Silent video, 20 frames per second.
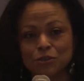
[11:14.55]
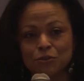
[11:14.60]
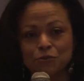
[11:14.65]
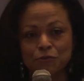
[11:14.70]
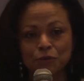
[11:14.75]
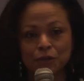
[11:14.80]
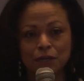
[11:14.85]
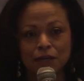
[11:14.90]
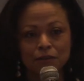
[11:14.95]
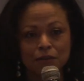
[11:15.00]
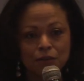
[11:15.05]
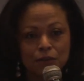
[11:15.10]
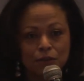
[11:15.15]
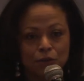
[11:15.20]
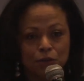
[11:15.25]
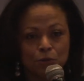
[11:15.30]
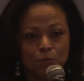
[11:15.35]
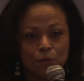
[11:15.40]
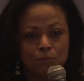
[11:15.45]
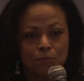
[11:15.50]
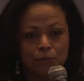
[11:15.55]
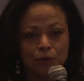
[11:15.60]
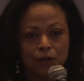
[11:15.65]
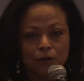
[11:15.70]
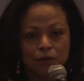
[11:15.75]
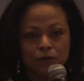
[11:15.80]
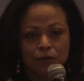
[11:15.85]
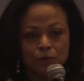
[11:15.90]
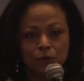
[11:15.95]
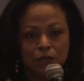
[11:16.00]
Don't forget the human
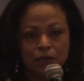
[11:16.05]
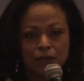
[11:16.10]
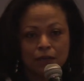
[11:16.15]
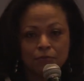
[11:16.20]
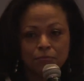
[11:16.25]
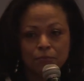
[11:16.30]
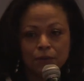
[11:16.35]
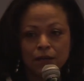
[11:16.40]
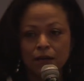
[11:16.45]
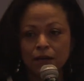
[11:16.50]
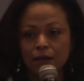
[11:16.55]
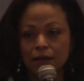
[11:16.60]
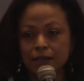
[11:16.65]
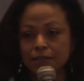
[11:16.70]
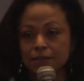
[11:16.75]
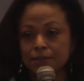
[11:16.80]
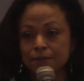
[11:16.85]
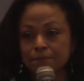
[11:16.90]
part that we left behind.